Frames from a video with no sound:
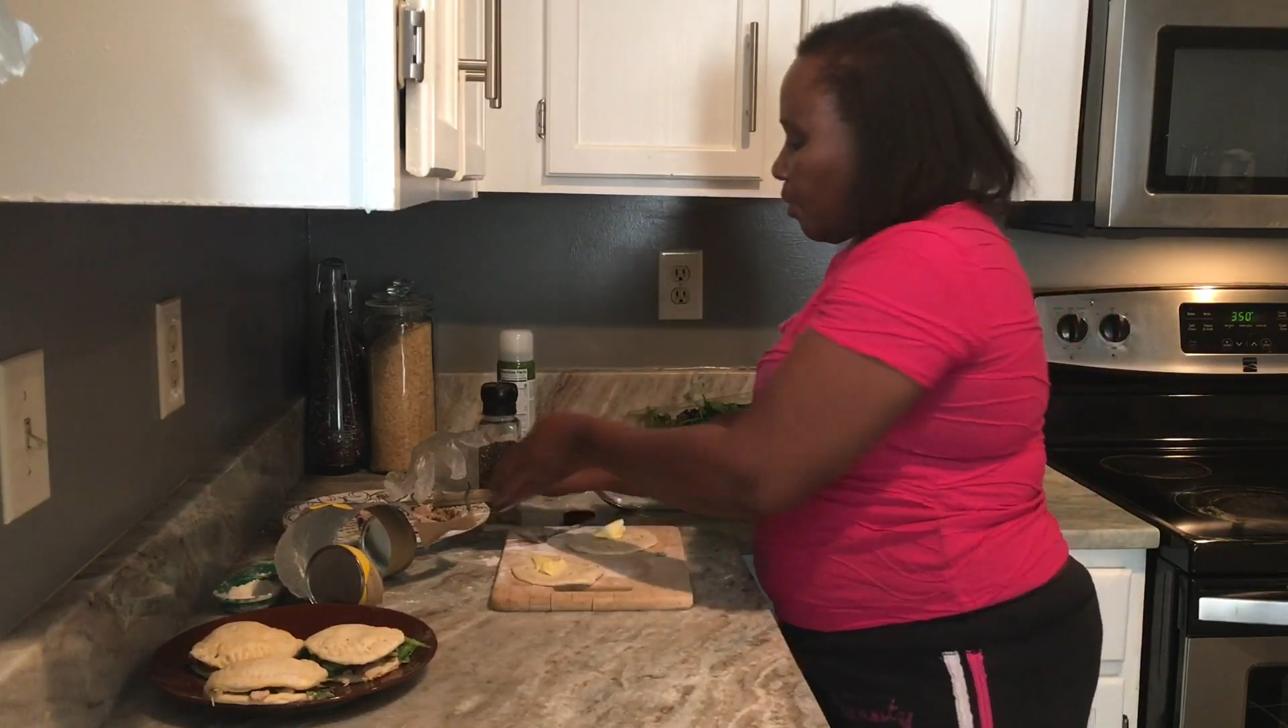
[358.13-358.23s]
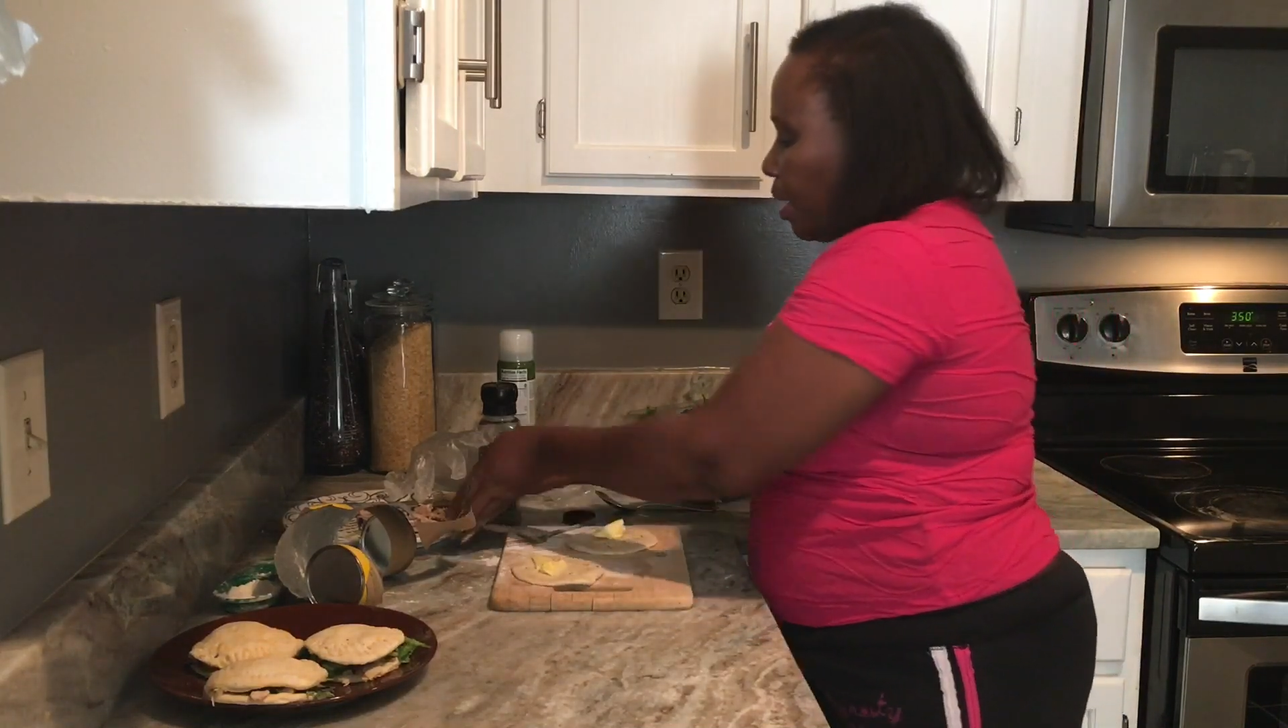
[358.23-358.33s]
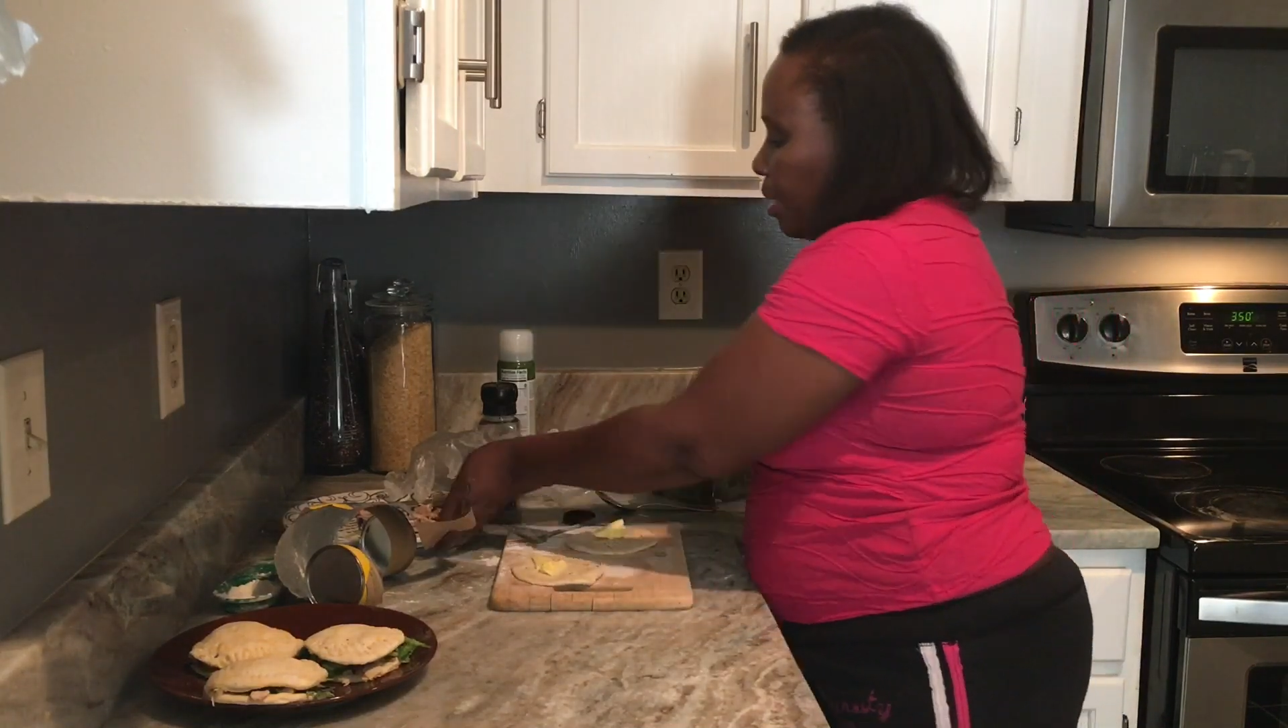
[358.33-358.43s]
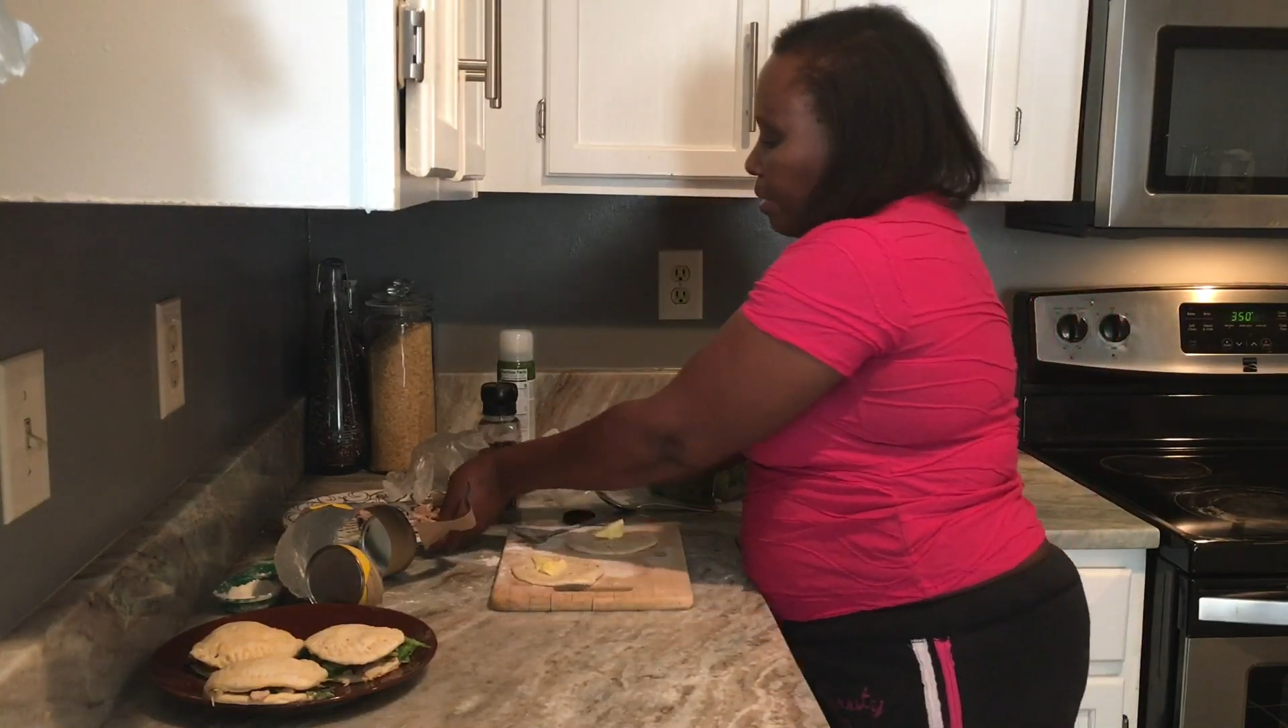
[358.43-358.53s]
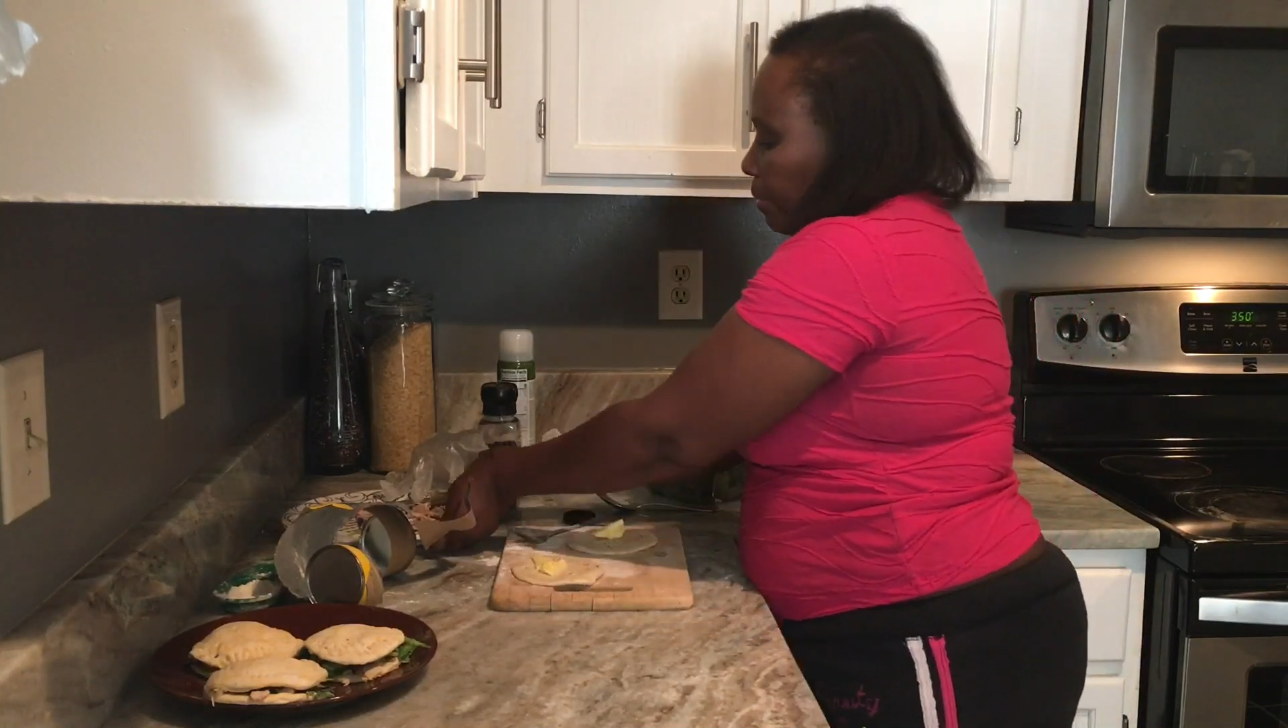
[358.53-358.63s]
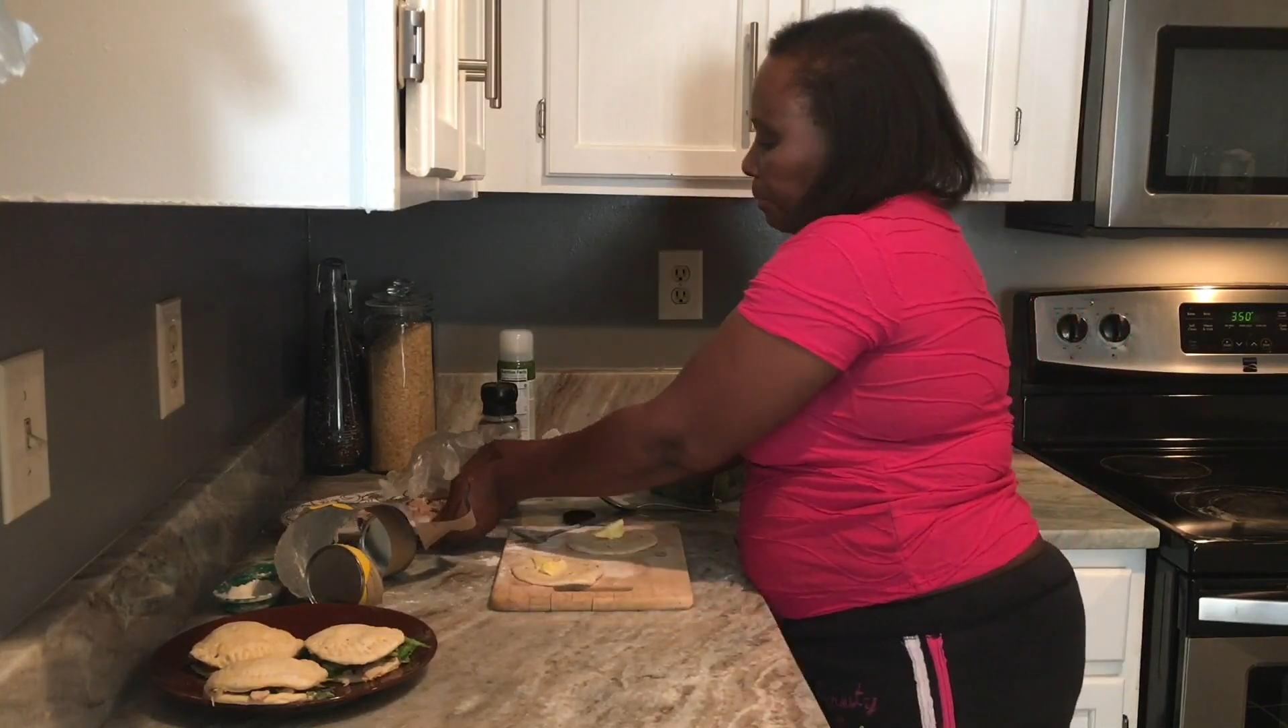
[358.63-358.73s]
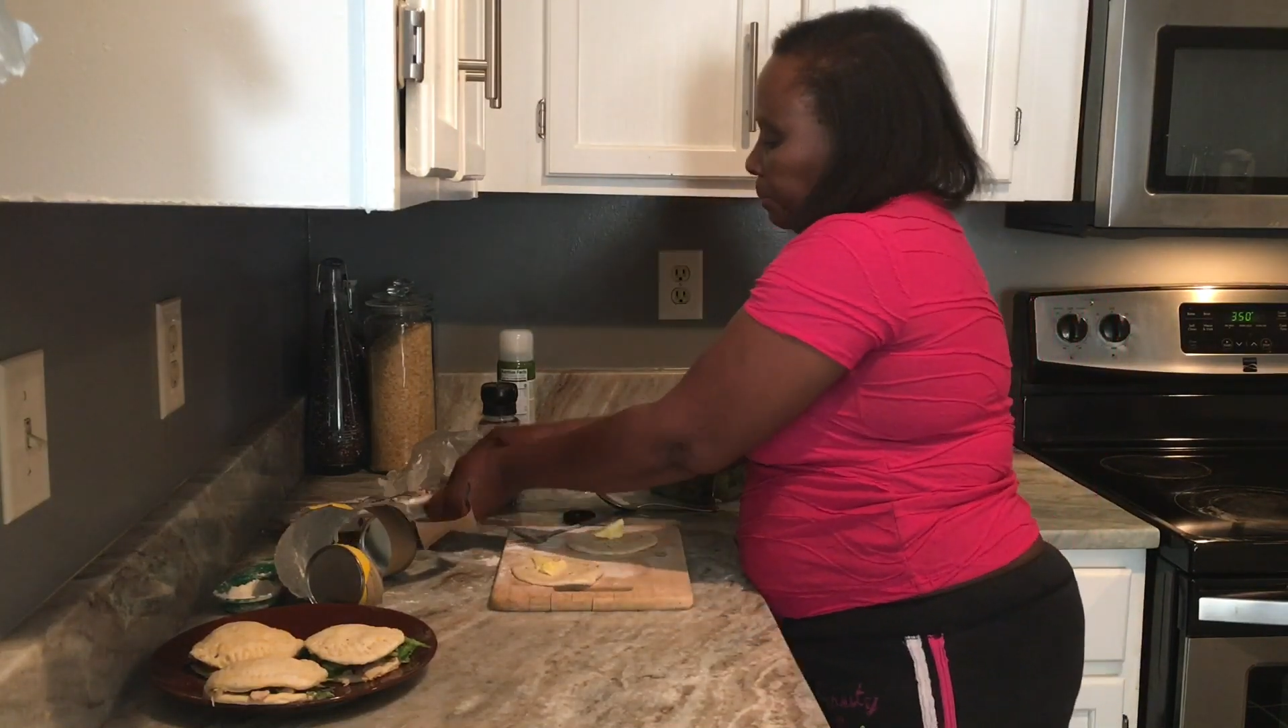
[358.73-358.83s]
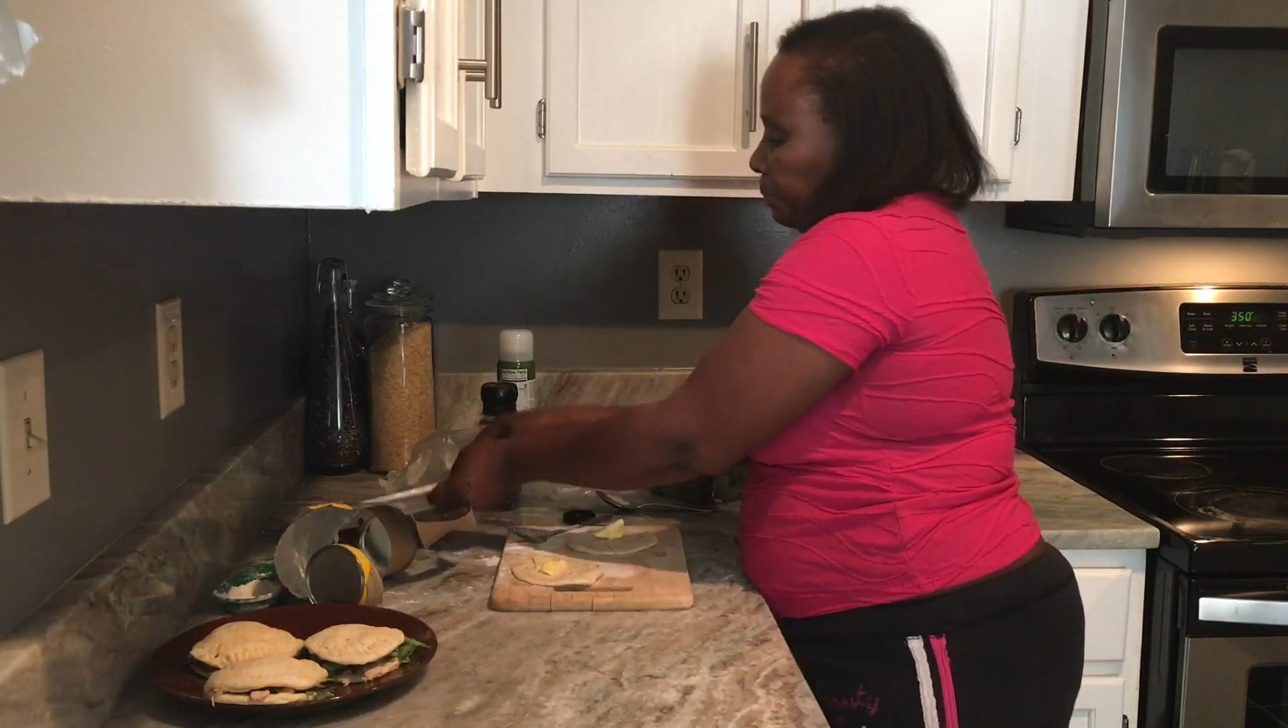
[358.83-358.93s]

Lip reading: that,